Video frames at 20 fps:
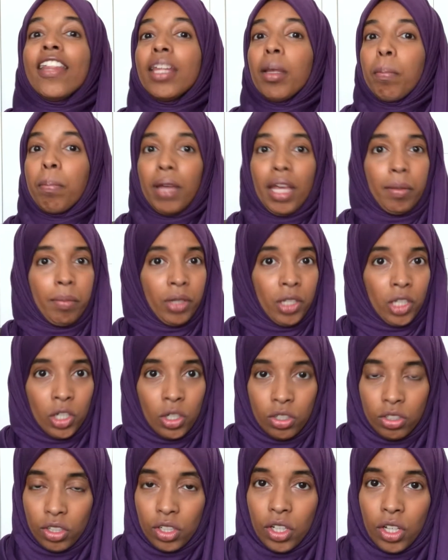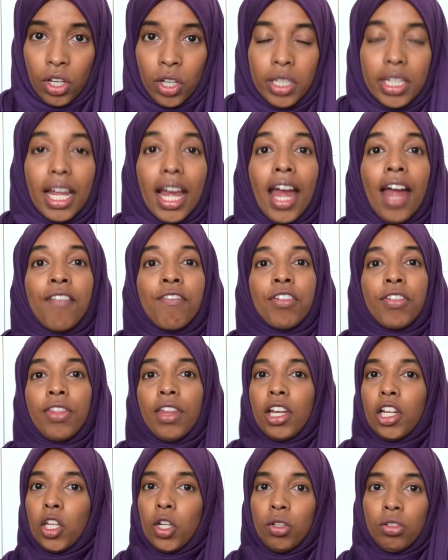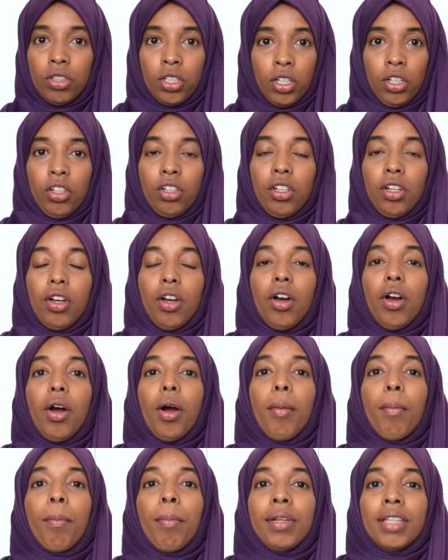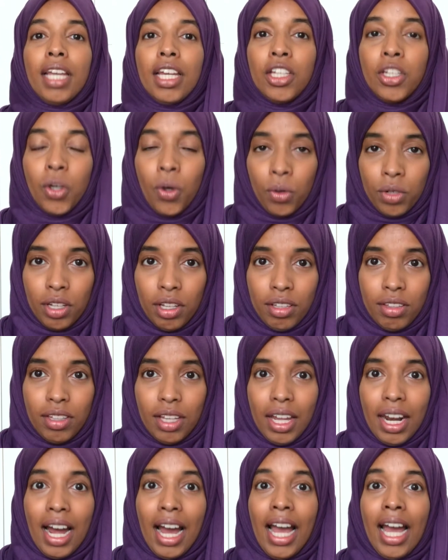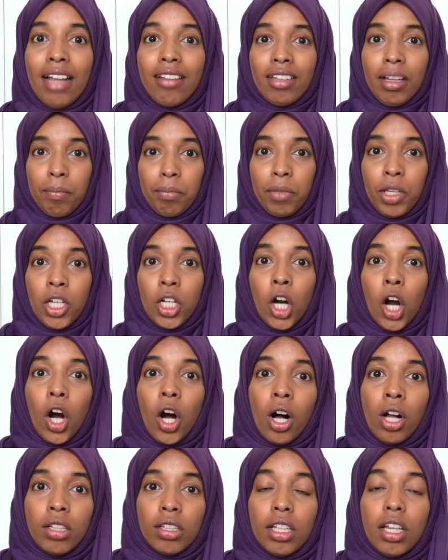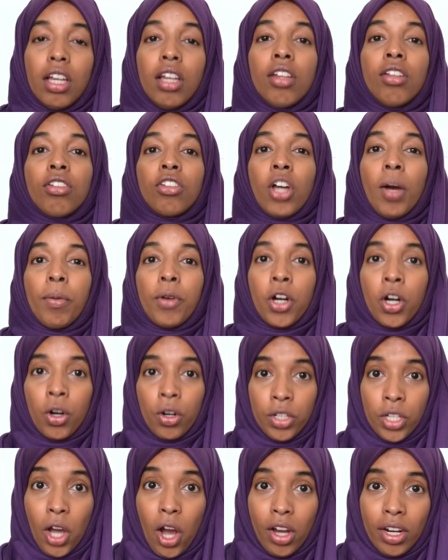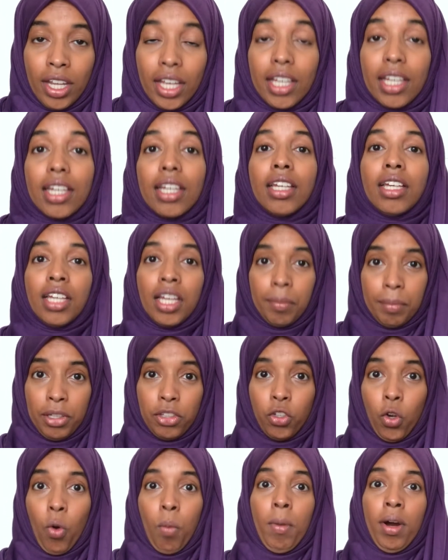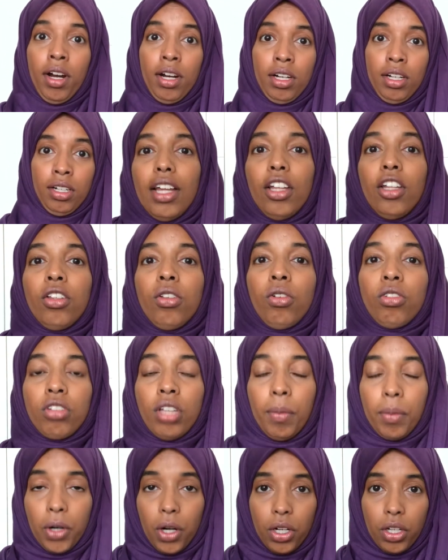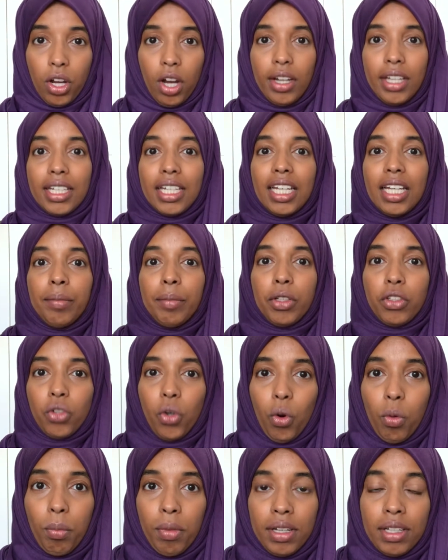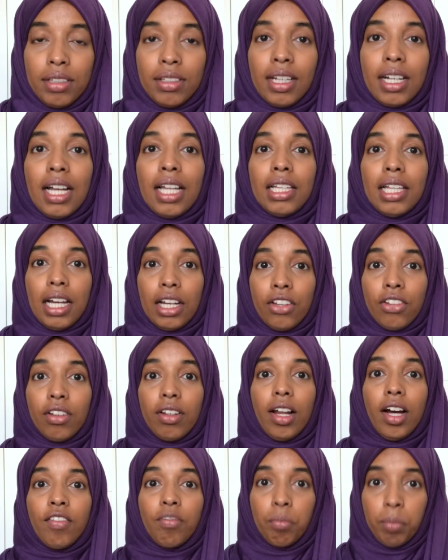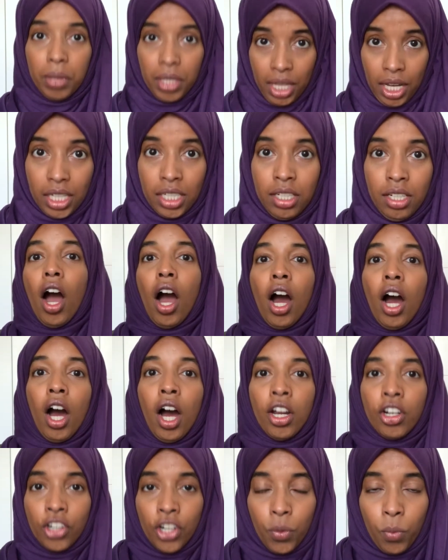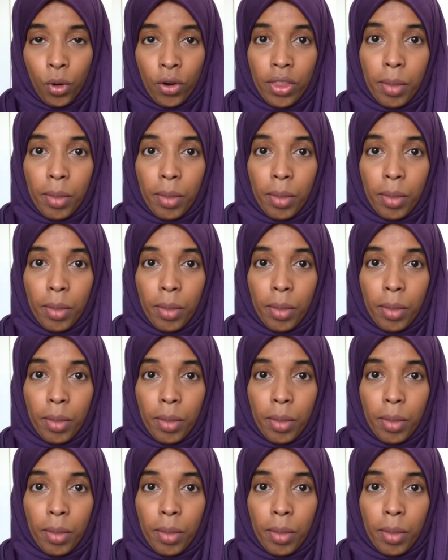the baby looked good, everything looked good. But they noticed that I had something called subchorionic hematoma. So subchorionic hematoma is a collection of blood under where the